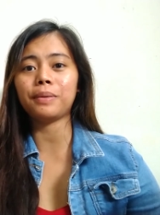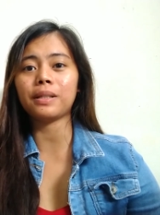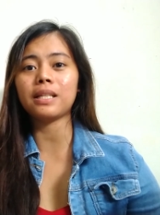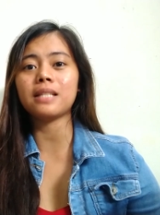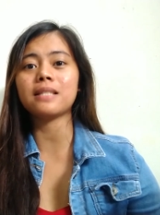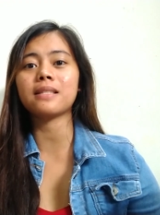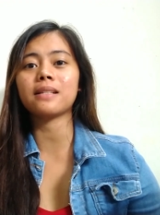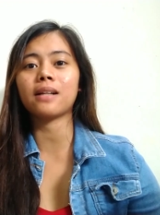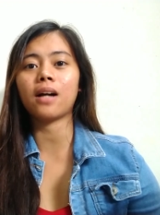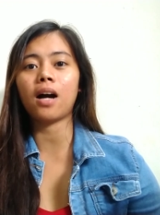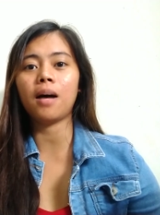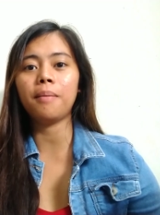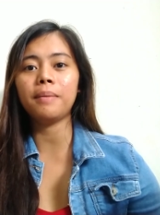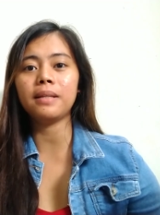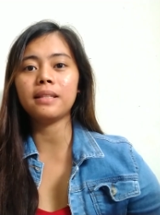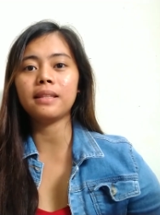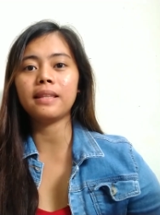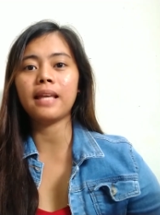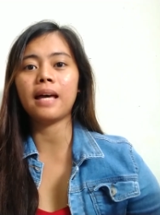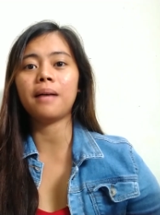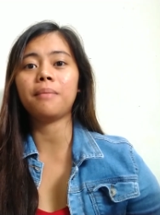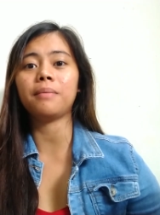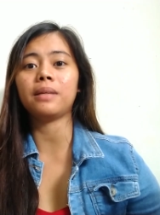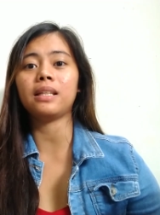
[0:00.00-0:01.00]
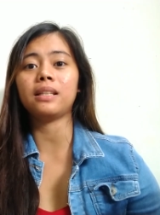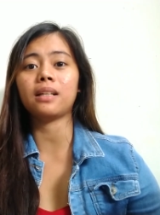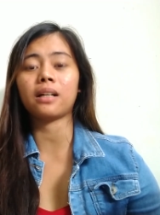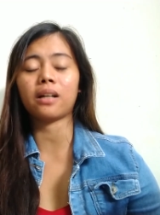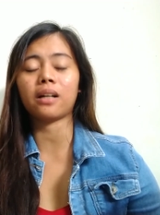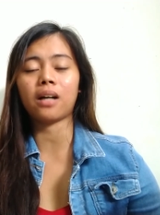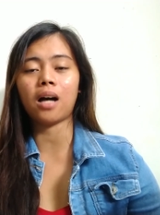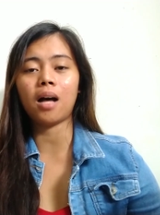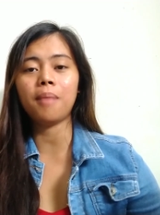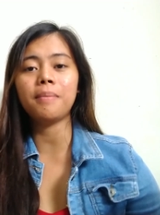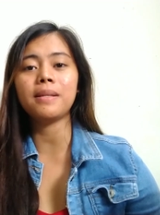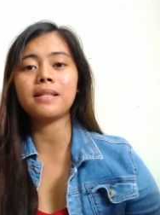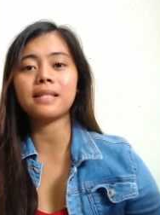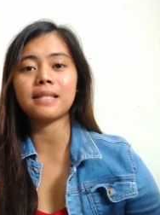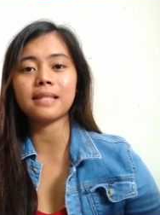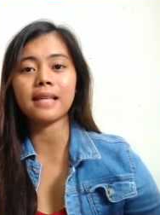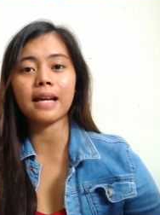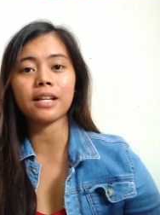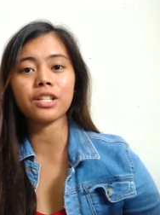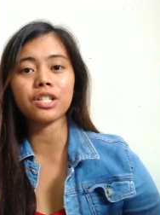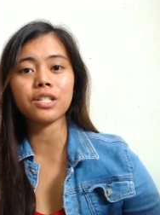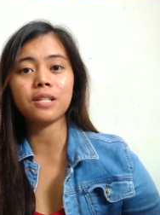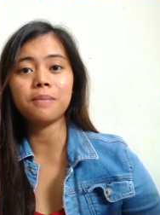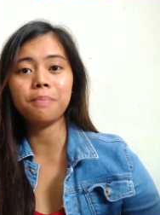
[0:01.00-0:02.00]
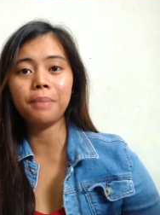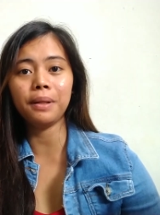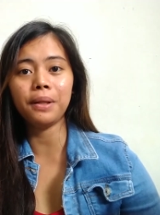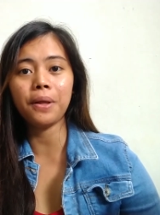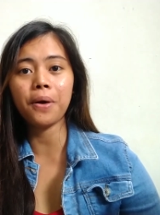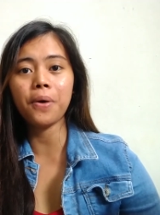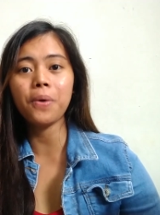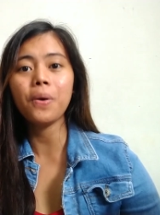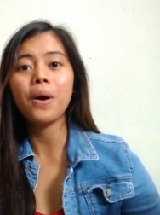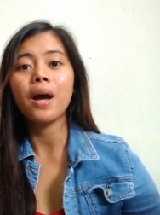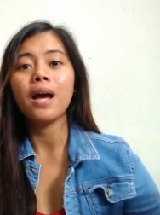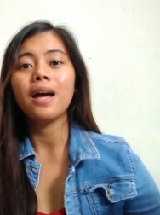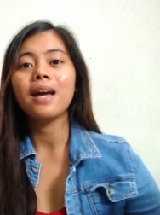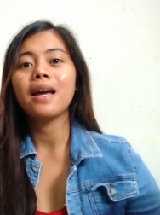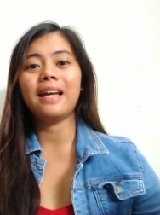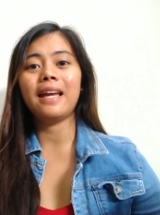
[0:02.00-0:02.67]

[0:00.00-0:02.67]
please comment them in the comment section below.